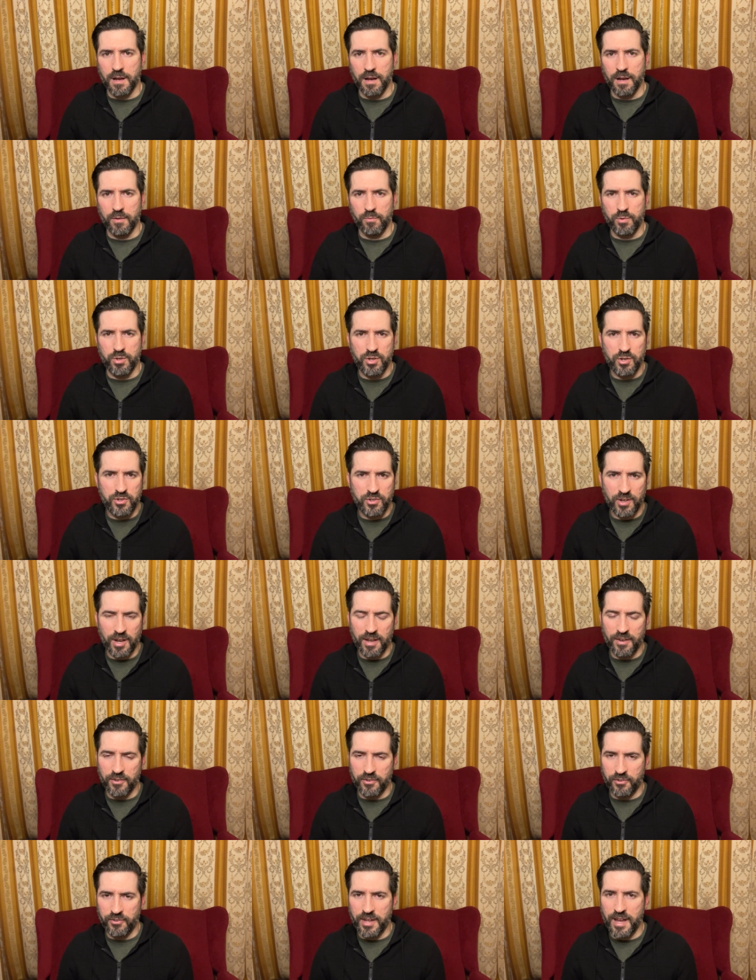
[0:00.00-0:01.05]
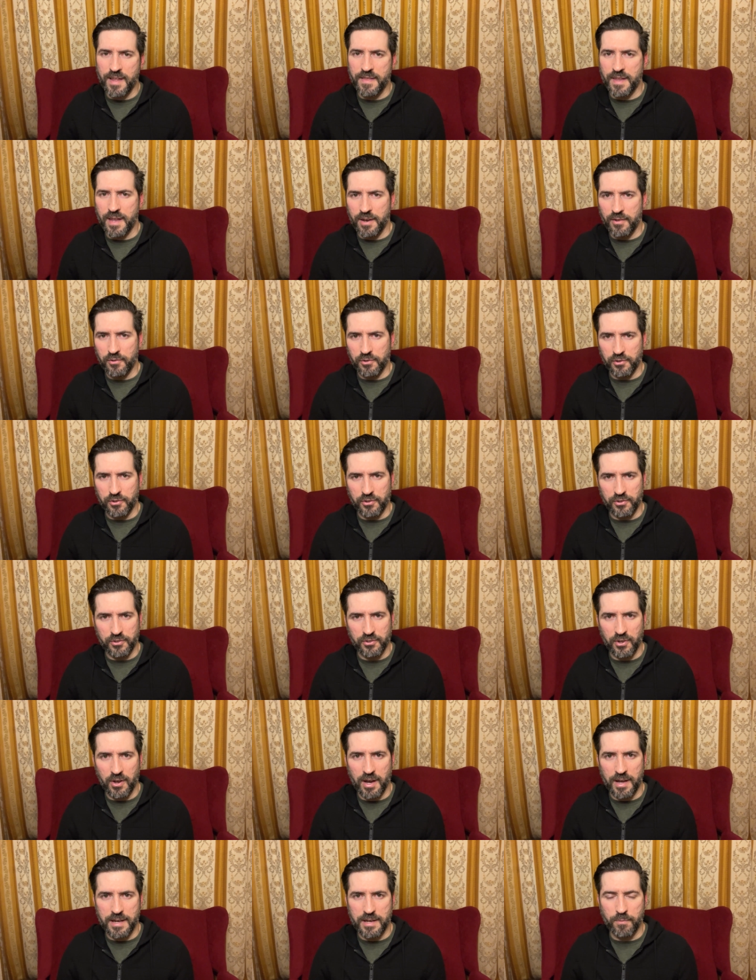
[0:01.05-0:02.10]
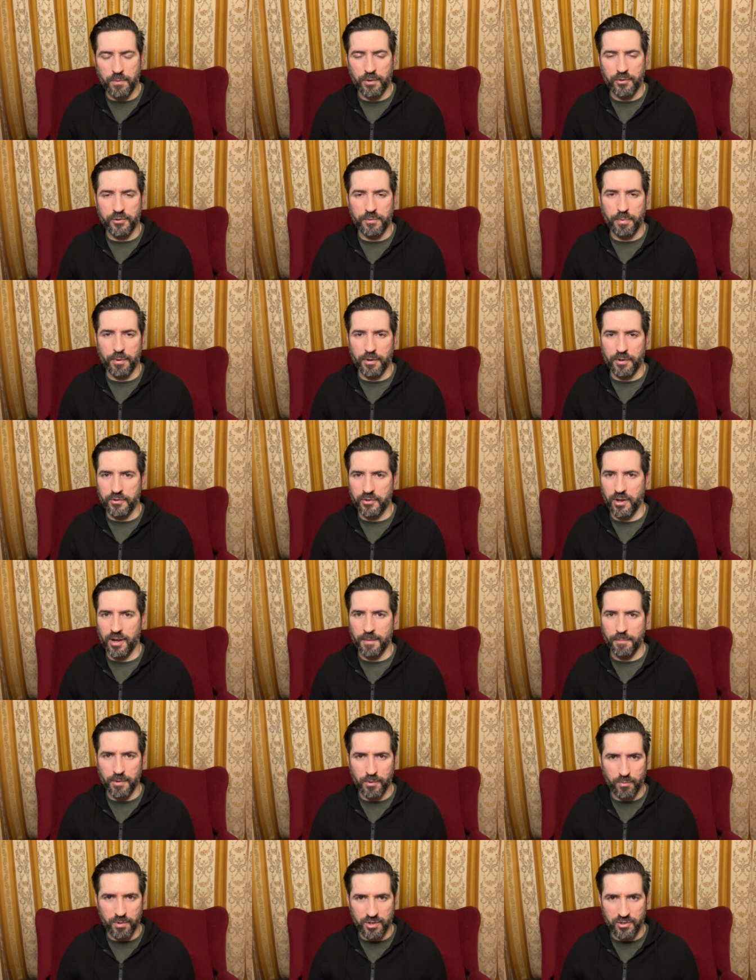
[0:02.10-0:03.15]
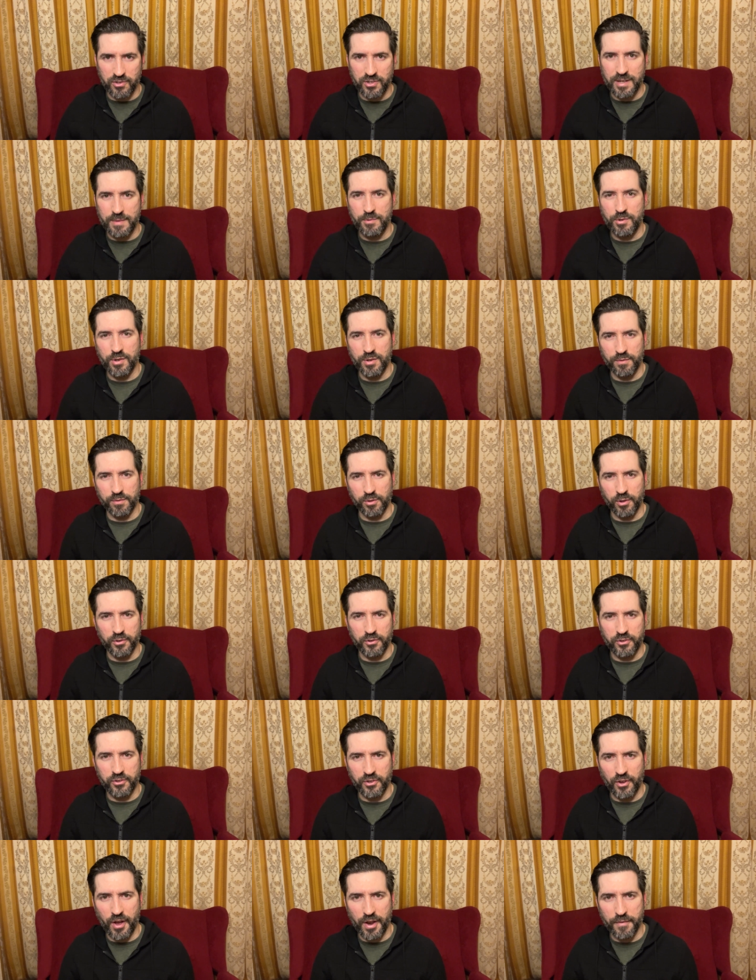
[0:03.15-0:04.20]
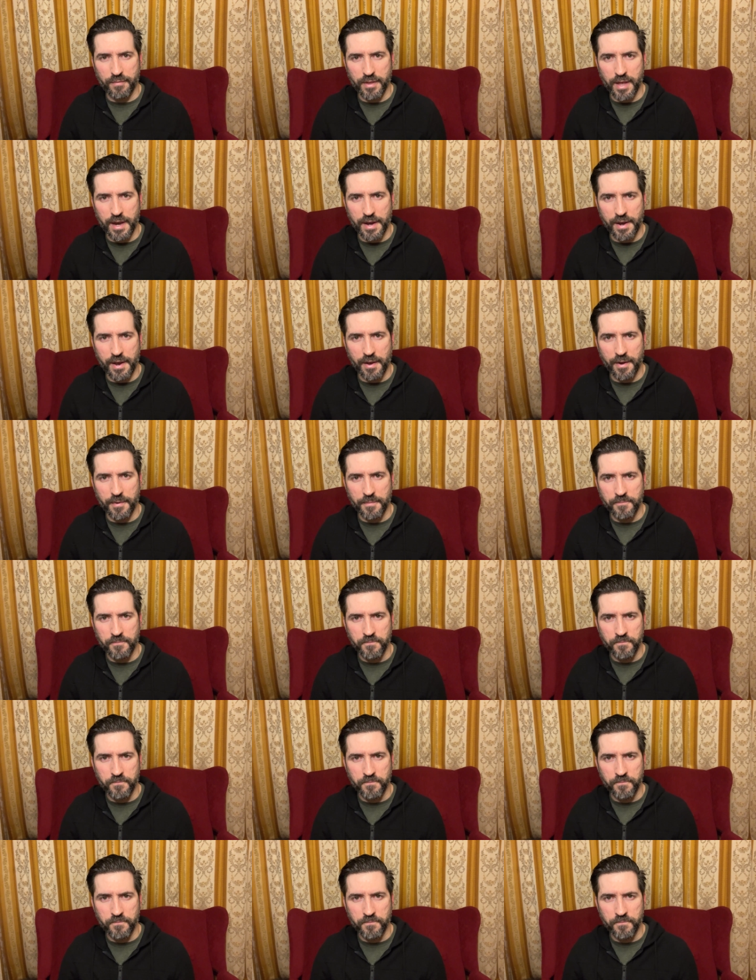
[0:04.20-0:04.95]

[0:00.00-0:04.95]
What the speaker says: We used to understand that as a society once upon a time, but we seem to have lost sight of that now.